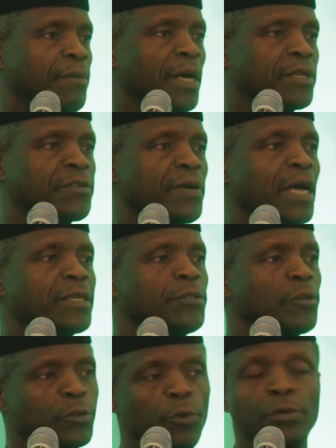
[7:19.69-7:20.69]
that tracks
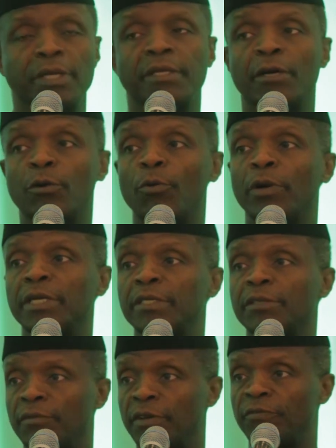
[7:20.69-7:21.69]
not only the
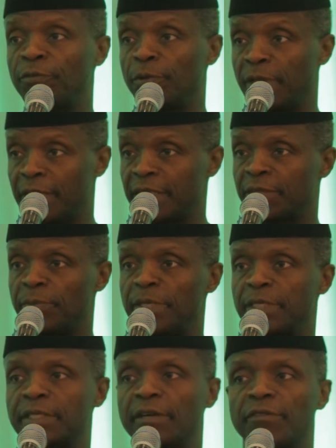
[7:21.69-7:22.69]
quality of the food that is
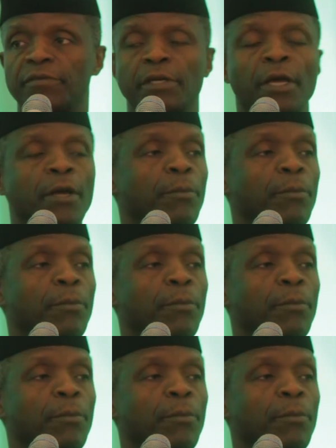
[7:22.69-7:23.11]
being served,